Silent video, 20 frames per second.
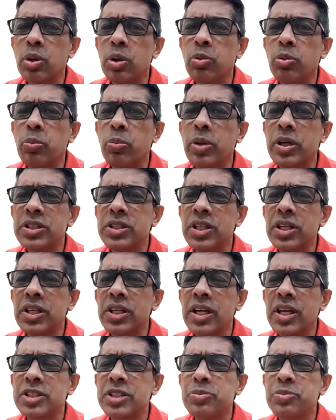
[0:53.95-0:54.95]
Mumbai city
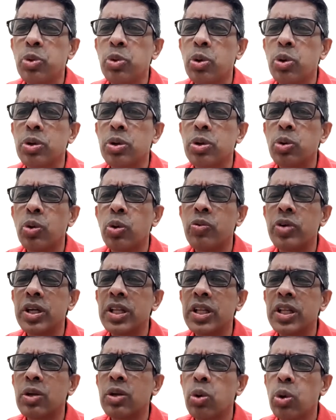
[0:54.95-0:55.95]
has more COVID
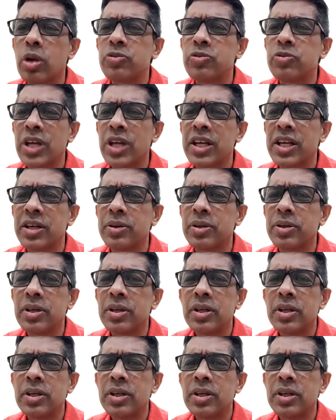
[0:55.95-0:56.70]
than whole of China.